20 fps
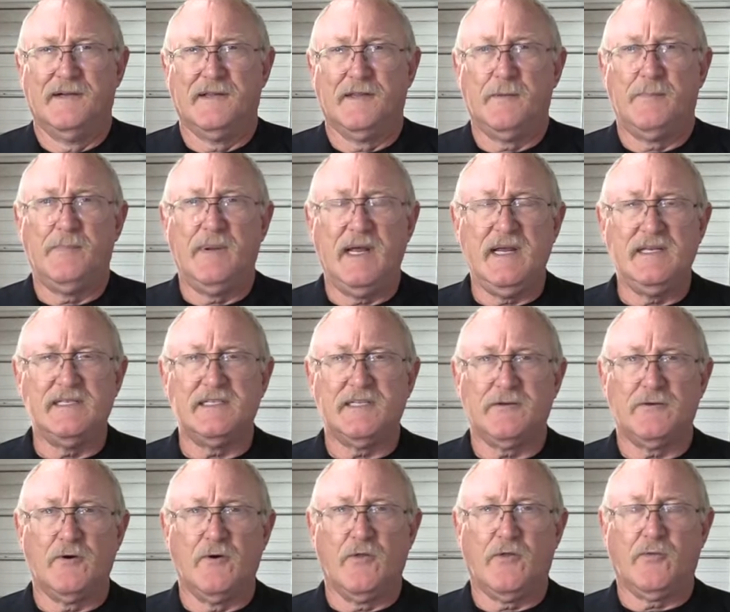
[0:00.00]
The
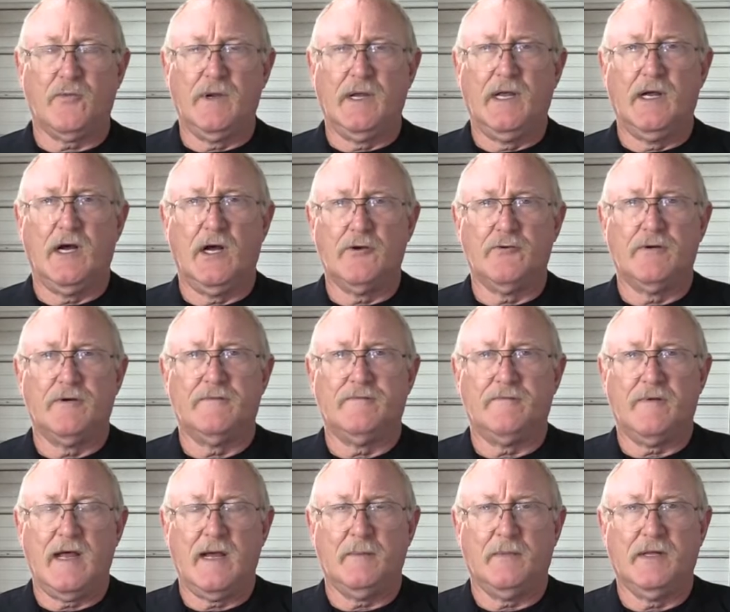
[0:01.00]
P03xx
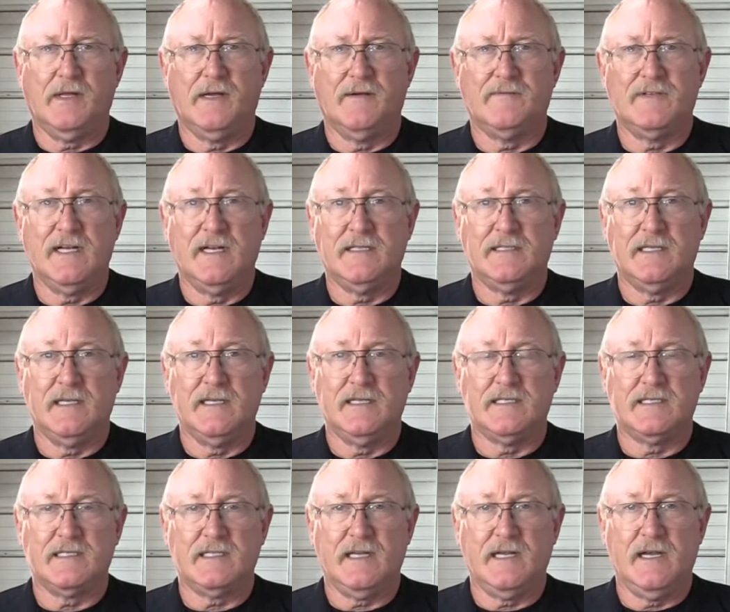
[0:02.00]
family of
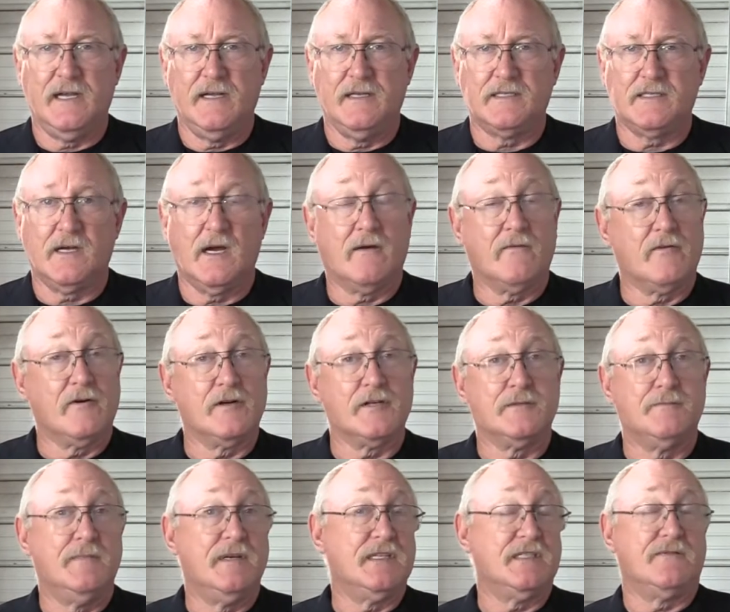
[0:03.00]
DTCs covers
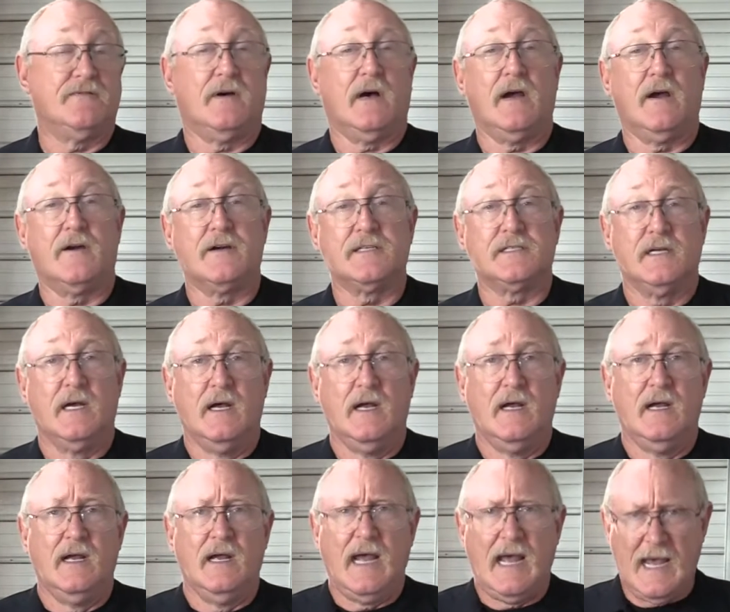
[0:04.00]
misfires
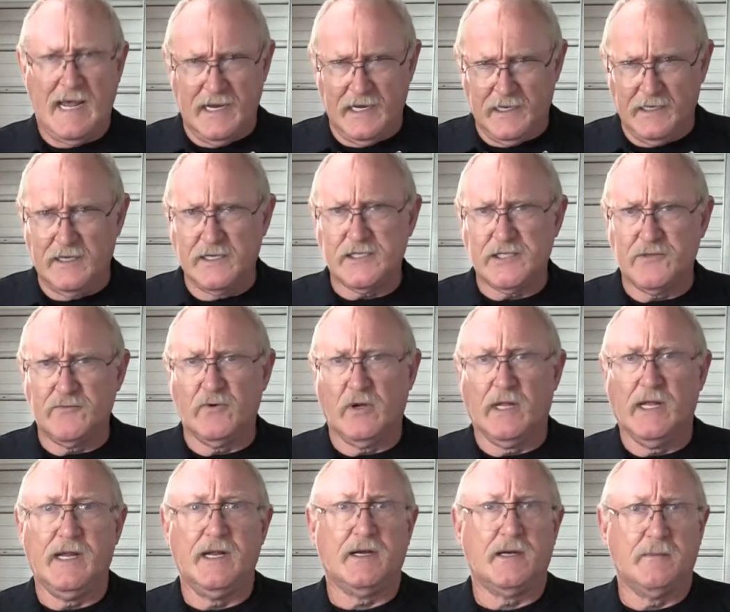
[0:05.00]
and
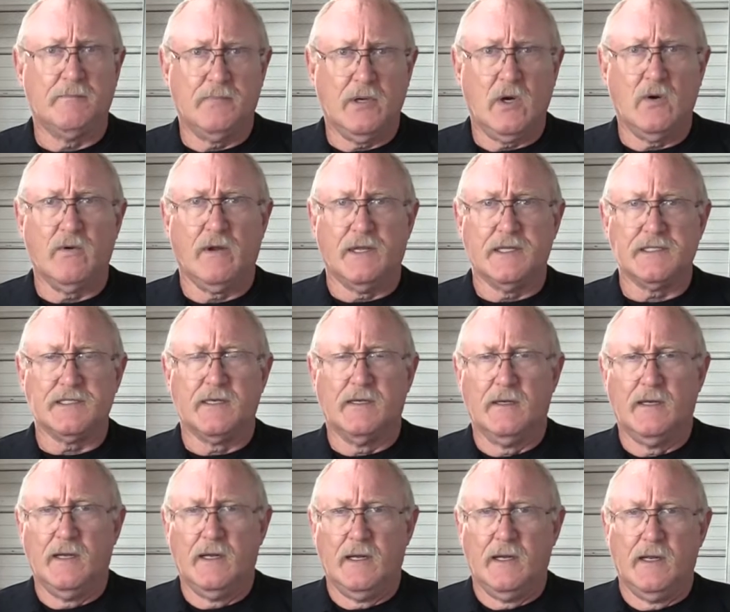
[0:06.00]
ignition-related components.
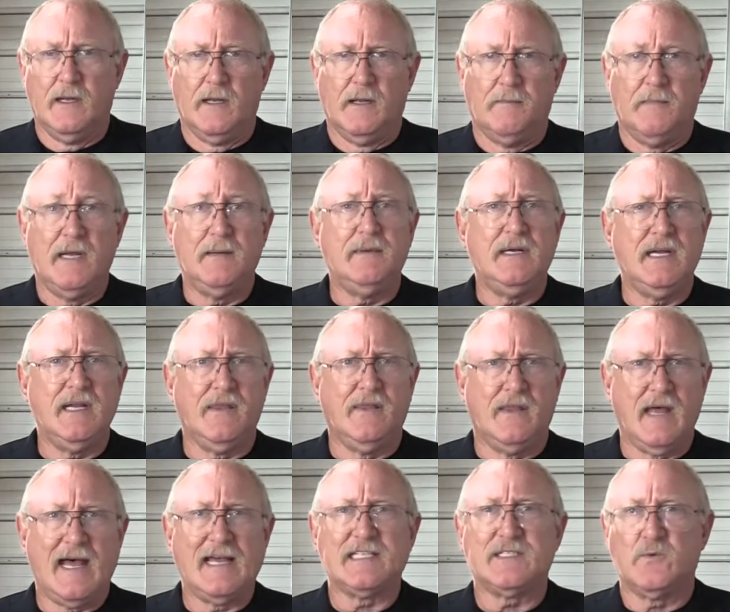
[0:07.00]
Maybe
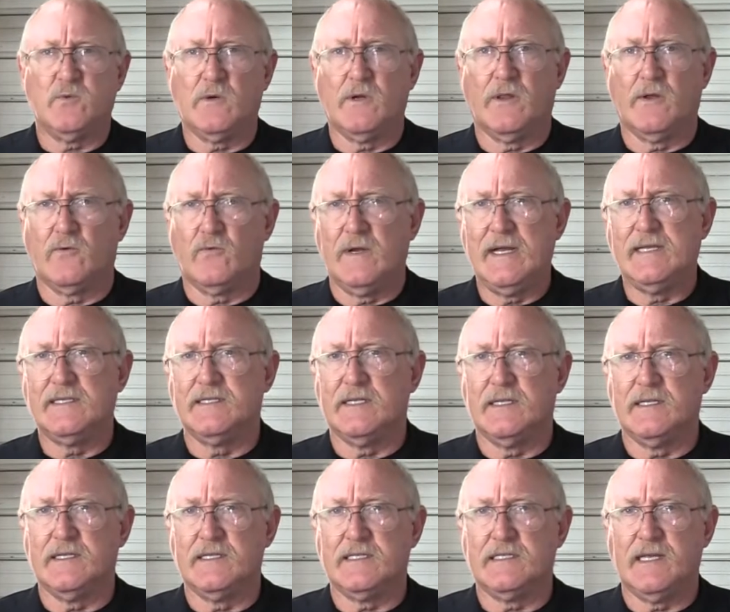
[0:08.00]
that's one of the
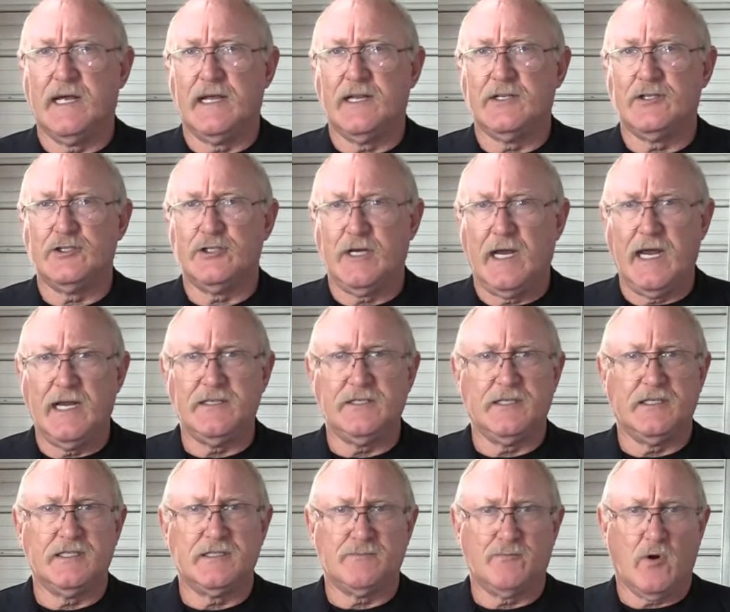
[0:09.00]
reasons that
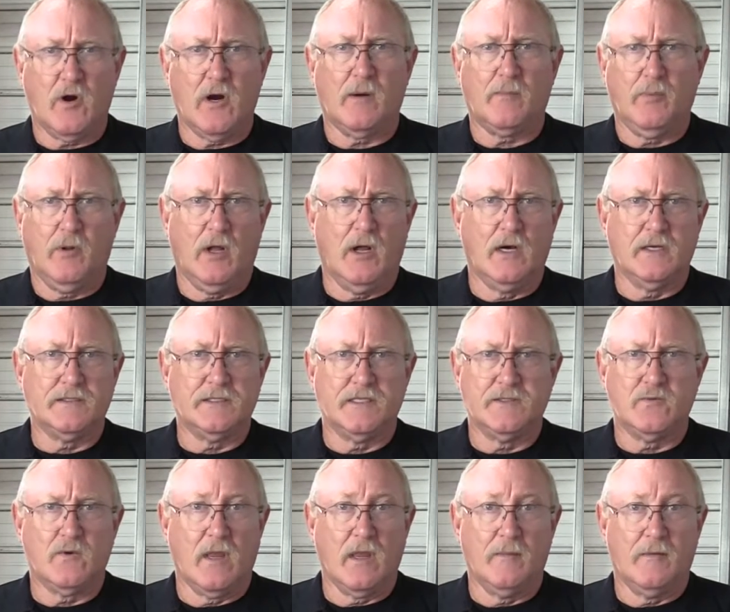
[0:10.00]
changing spark plugs
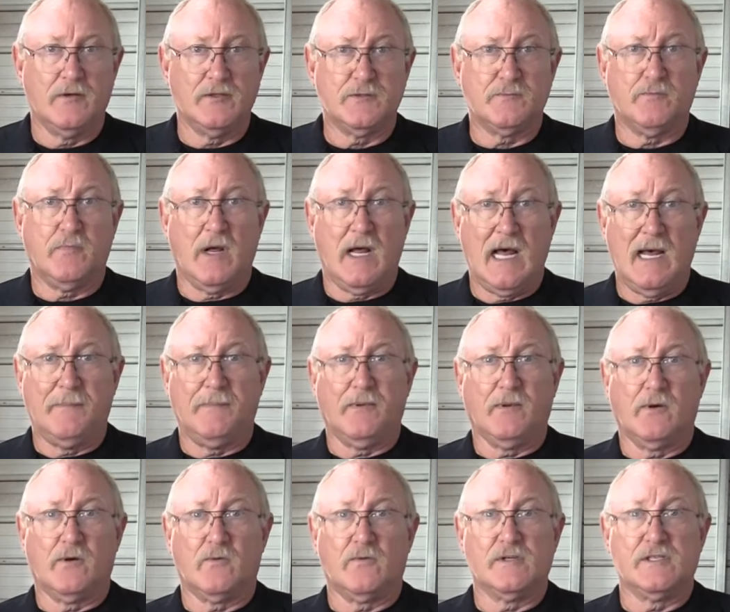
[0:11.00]
is one of the most
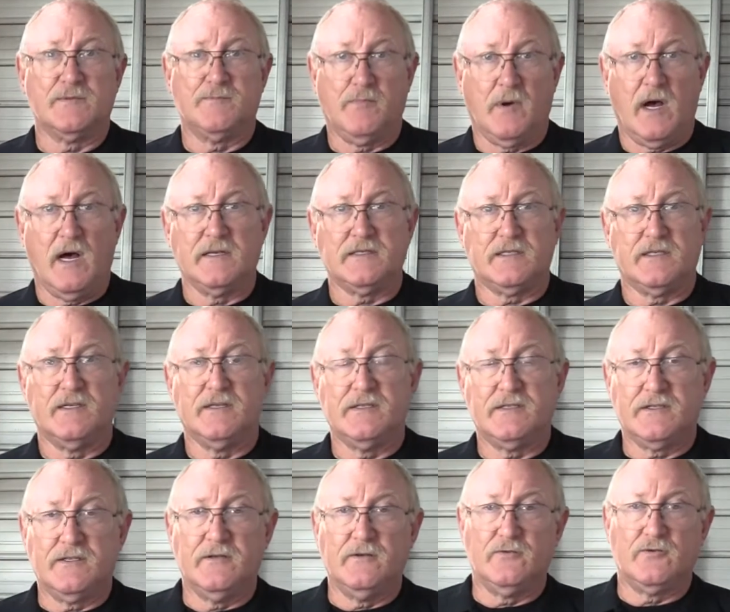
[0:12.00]
popular responses
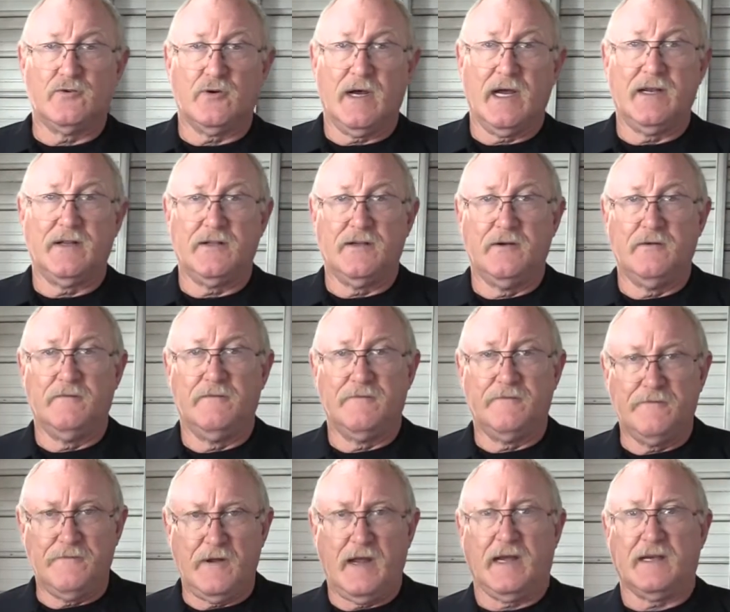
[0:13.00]
to trying to
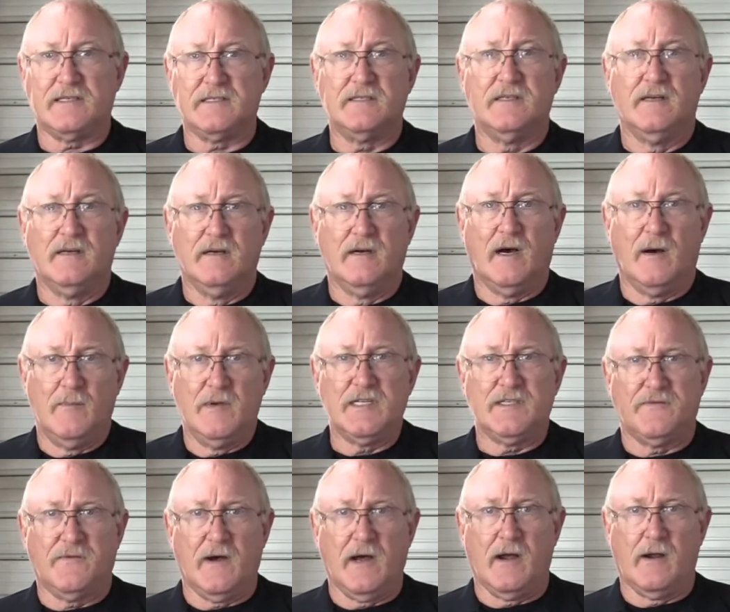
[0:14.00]
fix a
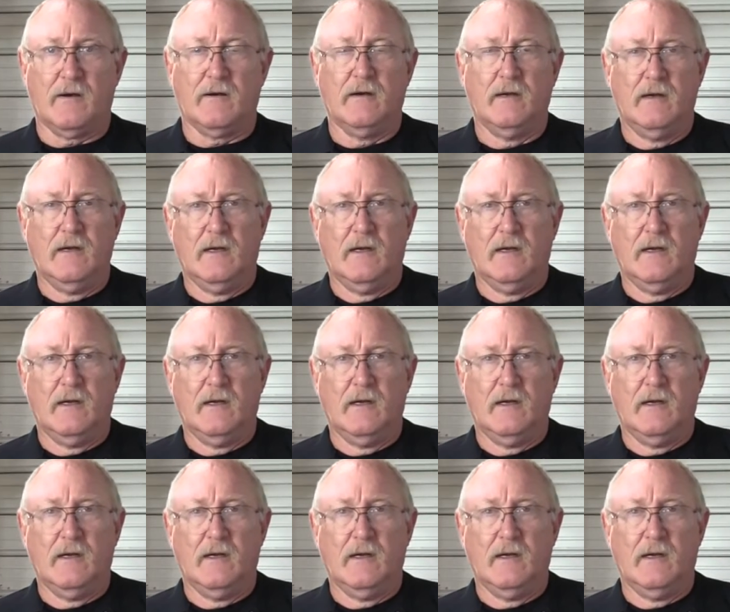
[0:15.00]
misfire.